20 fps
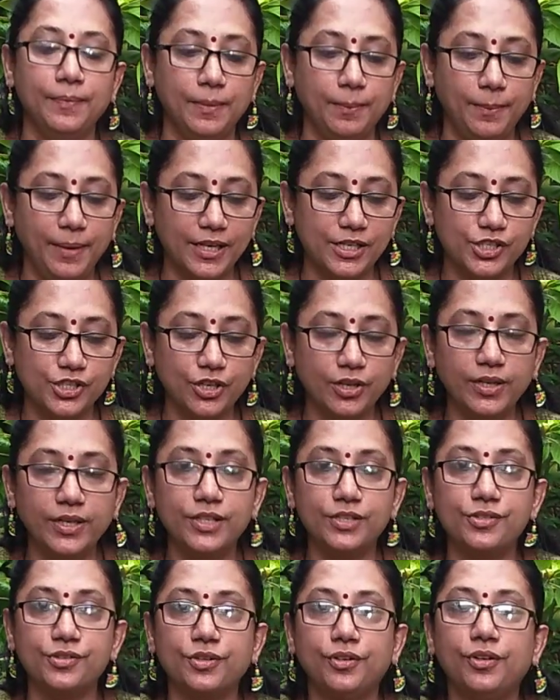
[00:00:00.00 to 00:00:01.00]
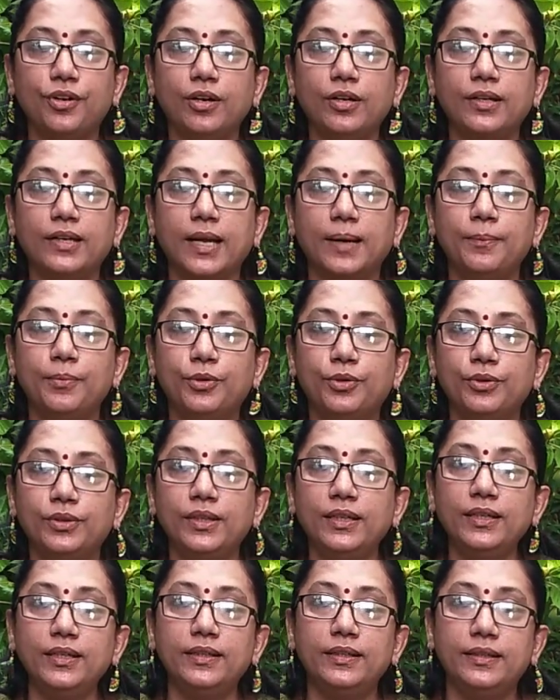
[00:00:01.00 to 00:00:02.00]
Make sure it should not come to
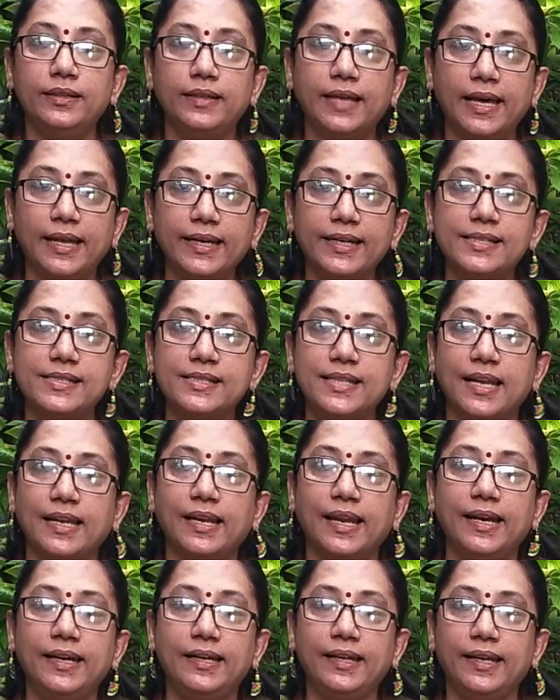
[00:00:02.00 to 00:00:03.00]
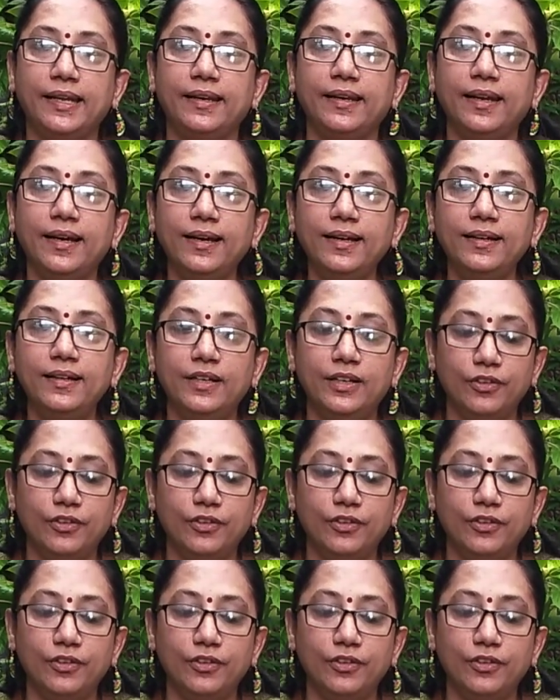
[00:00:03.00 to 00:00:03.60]
the direct sunlight area